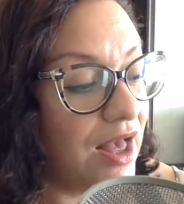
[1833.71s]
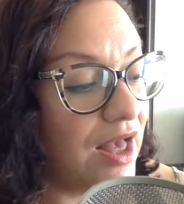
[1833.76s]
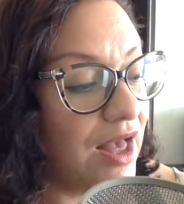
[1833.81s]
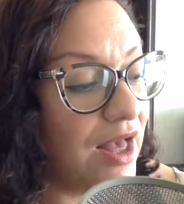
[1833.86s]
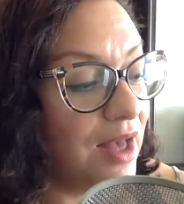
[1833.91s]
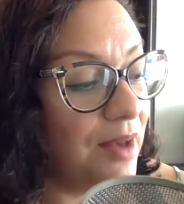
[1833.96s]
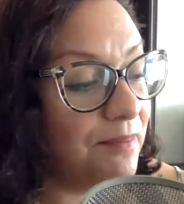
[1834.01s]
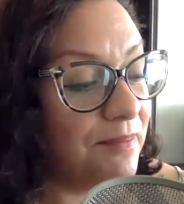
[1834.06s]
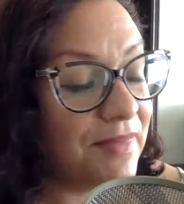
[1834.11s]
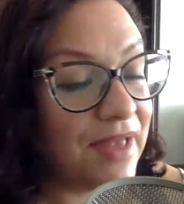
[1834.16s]

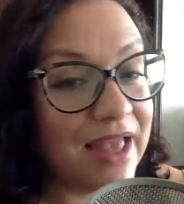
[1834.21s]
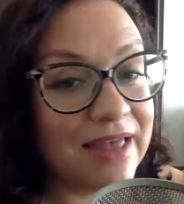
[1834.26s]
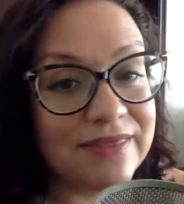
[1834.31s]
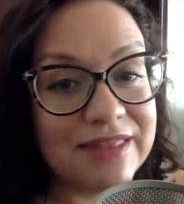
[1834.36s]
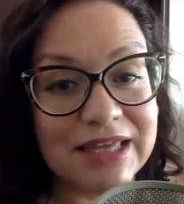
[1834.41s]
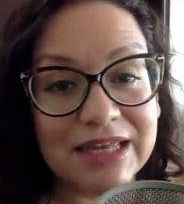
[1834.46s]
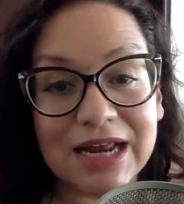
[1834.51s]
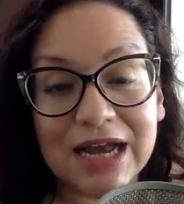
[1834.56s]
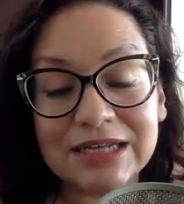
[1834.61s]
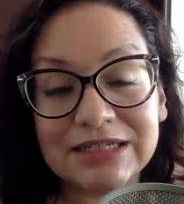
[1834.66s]
And
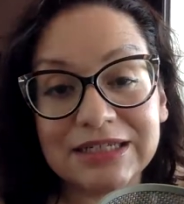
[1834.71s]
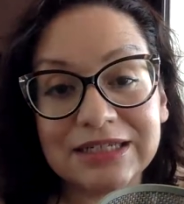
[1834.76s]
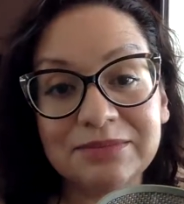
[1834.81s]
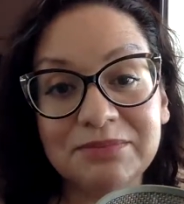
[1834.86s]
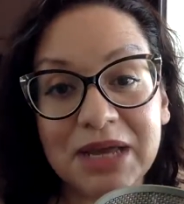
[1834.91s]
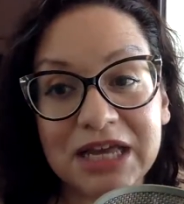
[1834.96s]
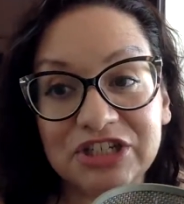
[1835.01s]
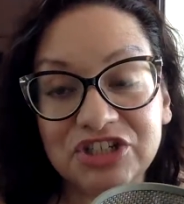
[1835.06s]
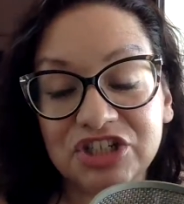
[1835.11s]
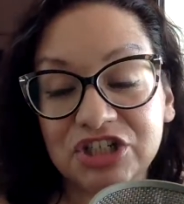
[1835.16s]
then I did
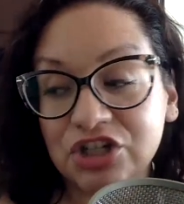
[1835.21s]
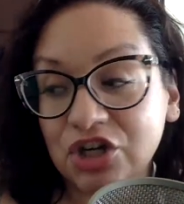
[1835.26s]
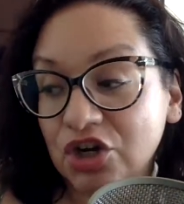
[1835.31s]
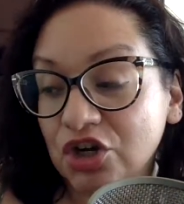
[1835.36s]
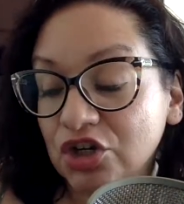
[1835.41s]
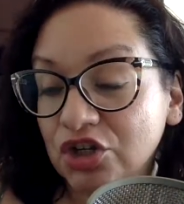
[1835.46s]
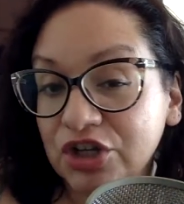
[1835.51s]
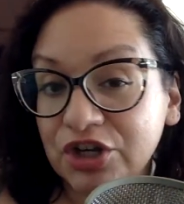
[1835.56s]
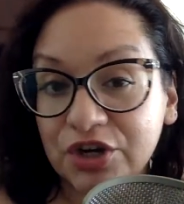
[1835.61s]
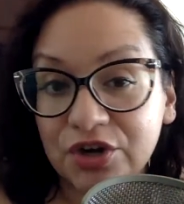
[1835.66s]
mention
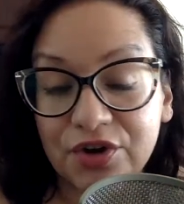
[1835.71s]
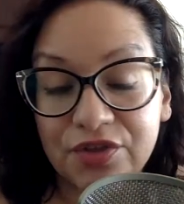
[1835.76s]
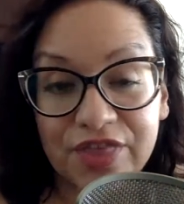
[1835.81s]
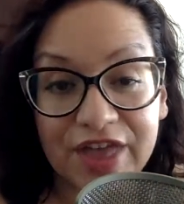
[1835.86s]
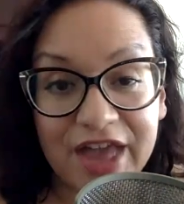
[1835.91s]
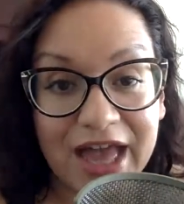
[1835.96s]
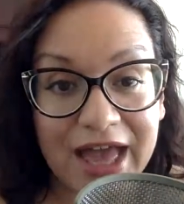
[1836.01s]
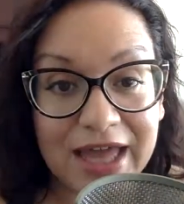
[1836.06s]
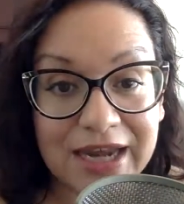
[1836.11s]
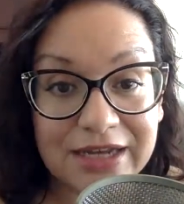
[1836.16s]
earlier
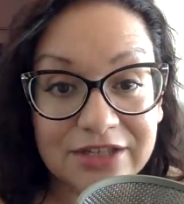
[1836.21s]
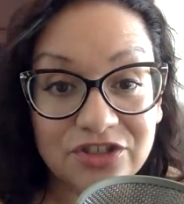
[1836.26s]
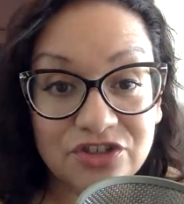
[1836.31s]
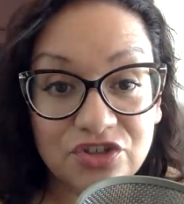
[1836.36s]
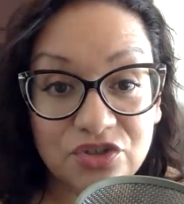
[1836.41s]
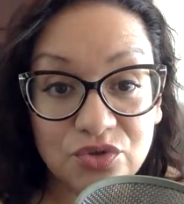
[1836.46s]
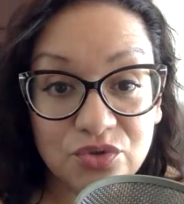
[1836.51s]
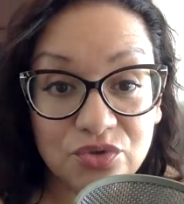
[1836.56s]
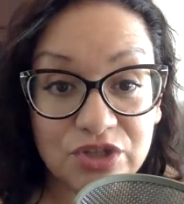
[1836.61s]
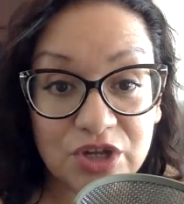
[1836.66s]
that
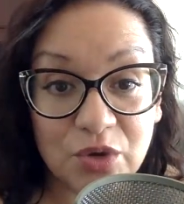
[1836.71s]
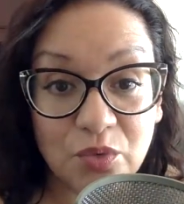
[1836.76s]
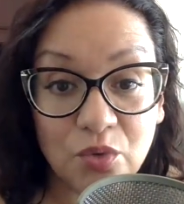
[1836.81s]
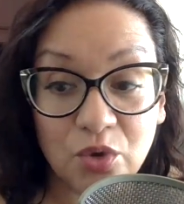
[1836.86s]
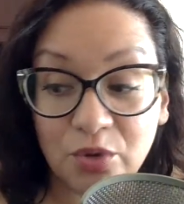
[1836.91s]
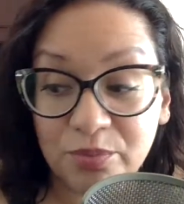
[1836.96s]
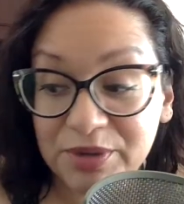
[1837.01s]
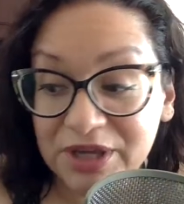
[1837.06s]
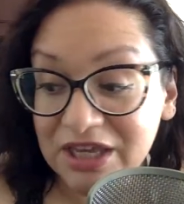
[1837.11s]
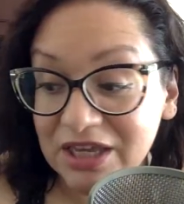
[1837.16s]
soon there will
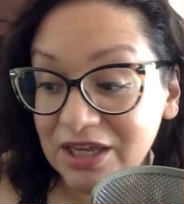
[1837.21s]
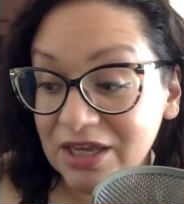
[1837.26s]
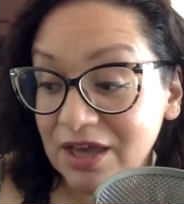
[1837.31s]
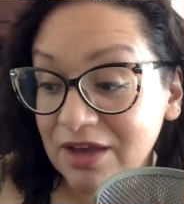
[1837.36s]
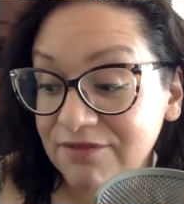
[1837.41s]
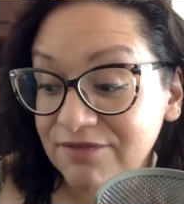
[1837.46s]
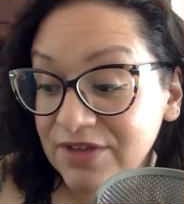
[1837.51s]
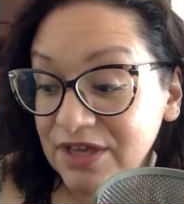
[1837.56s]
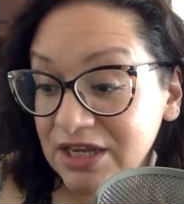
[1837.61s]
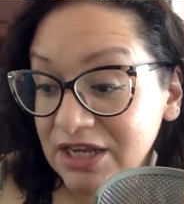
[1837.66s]
be a
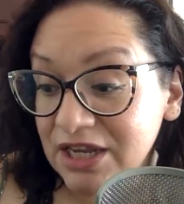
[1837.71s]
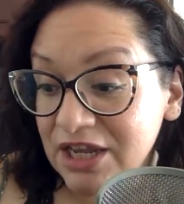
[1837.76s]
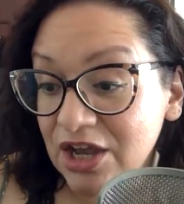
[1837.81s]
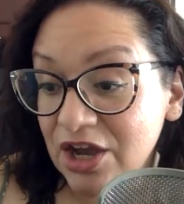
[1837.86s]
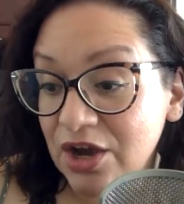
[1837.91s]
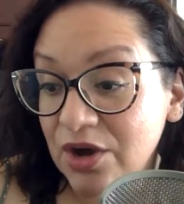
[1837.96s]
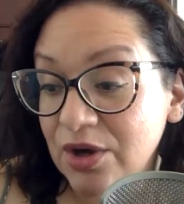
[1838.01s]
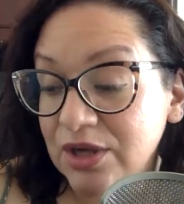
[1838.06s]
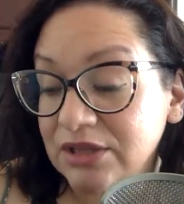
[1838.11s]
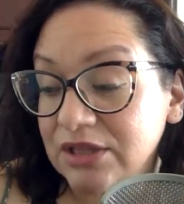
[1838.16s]
video
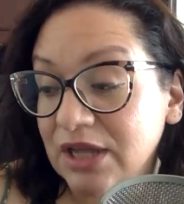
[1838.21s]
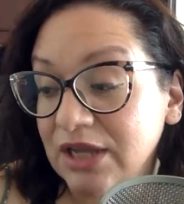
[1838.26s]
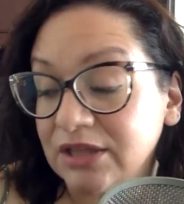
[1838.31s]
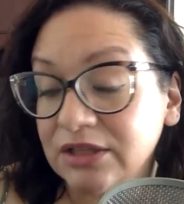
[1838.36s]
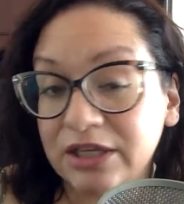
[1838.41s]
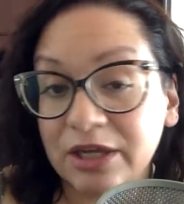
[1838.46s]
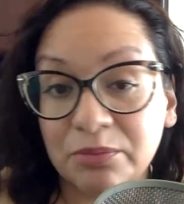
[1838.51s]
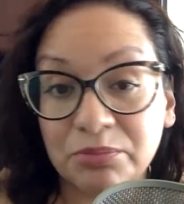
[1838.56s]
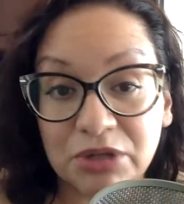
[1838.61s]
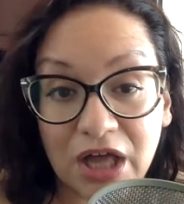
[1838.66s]
and likely a
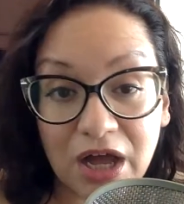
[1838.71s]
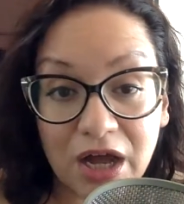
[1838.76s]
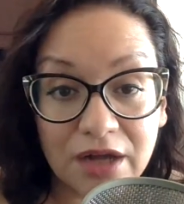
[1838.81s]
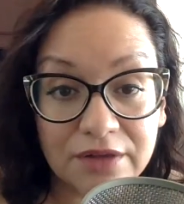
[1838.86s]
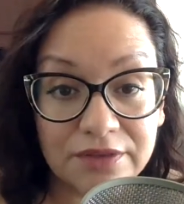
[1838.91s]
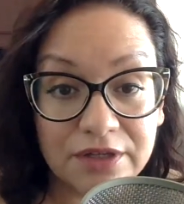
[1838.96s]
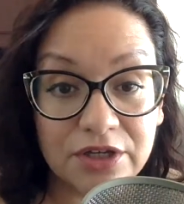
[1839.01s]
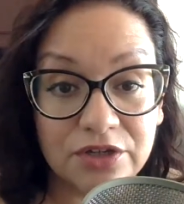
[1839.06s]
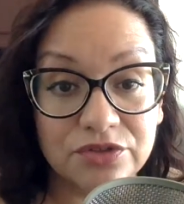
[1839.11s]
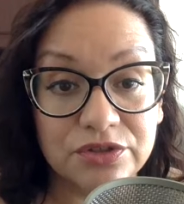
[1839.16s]
blog that
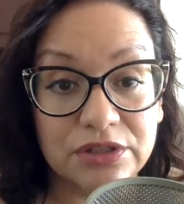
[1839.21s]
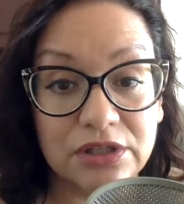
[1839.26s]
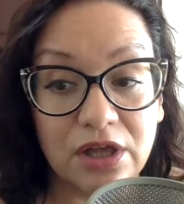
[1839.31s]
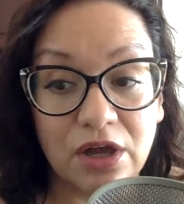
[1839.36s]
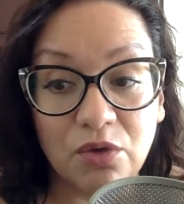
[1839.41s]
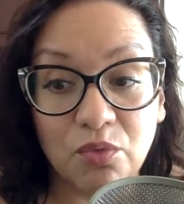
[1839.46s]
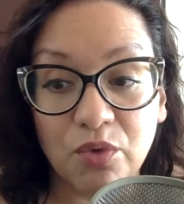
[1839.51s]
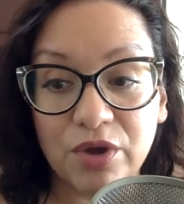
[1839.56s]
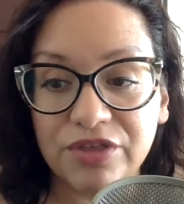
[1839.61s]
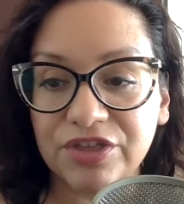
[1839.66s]
goes along
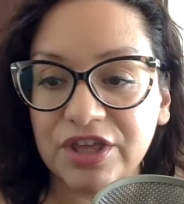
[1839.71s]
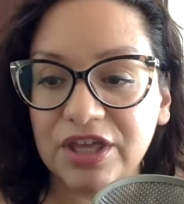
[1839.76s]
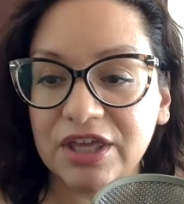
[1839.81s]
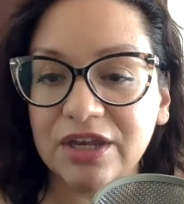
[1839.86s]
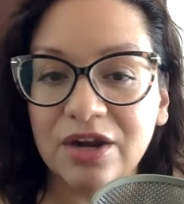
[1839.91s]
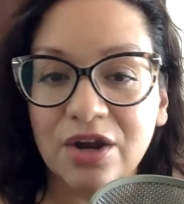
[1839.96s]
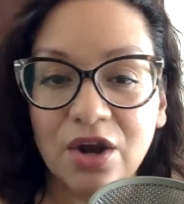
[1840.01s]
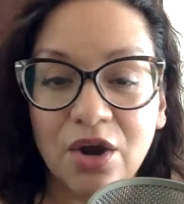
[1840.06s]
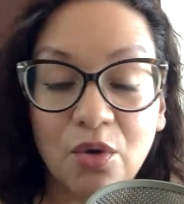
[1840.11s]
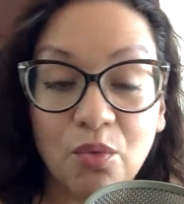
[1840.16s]
with it,
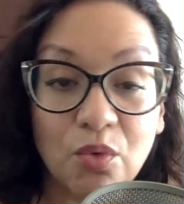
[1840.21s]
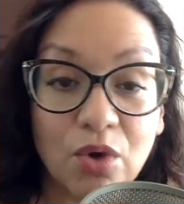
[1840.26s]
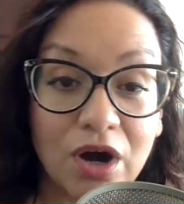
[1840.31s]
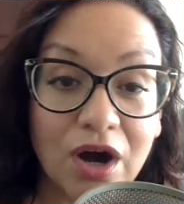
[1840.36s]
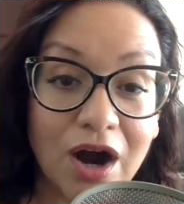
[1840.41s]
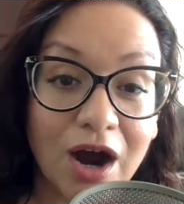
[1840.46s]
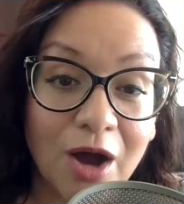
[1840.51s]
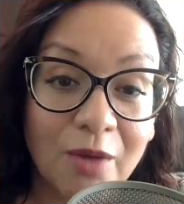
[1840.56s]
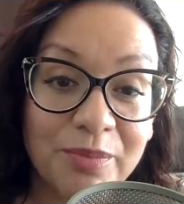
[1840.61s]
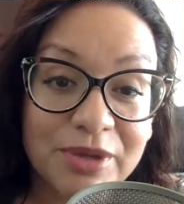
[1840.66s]
where I'll
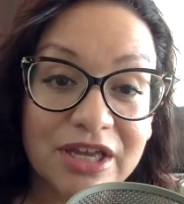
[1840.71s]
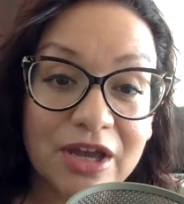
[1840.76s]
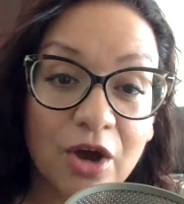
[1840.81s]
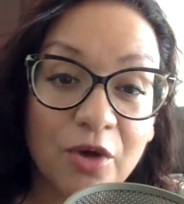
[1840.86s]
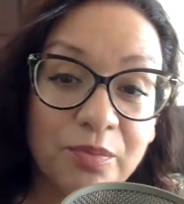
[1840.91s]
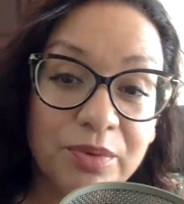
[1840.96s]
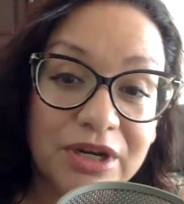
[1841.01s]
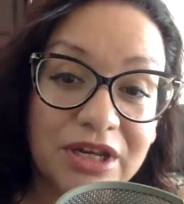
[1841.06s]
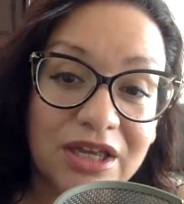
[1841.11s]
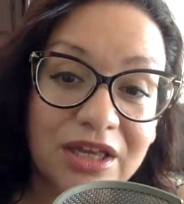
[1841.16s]
be
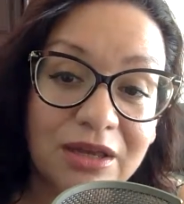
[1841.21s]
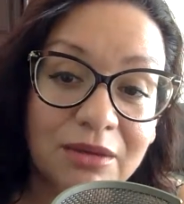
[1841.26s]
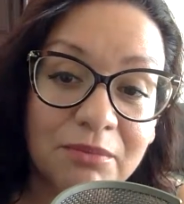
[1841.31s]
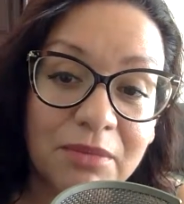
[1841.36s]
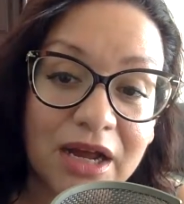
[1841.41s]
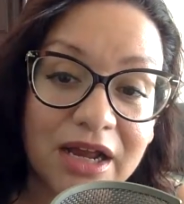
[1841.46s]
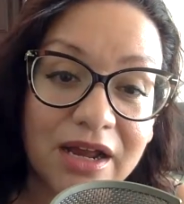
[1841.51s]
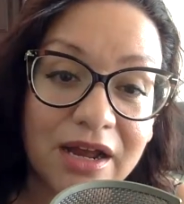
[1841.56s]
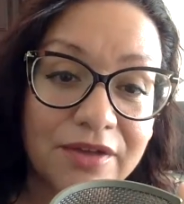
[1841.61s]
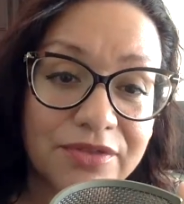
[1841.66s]
opening my
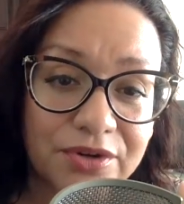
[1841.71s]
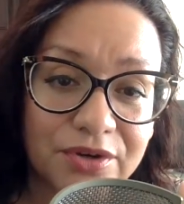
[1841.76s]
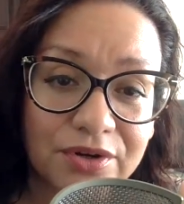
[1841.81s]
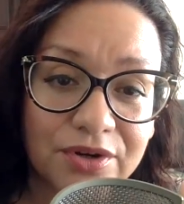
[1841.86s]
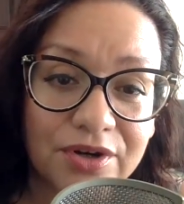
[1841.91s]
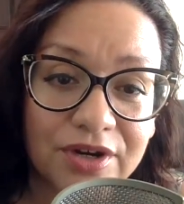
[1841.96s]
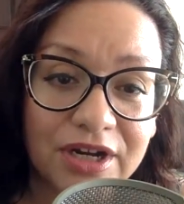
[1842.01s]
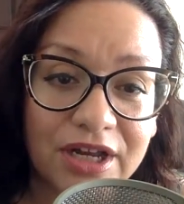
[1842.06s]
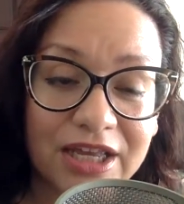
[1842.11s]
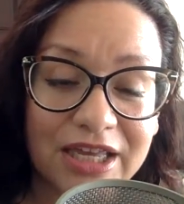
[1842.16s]
other
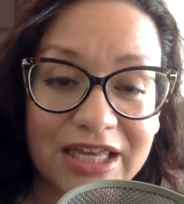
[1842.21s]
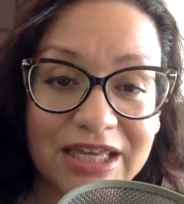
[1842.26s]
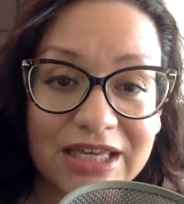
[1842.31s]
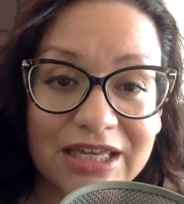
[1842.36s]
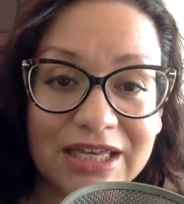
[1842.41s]
kit.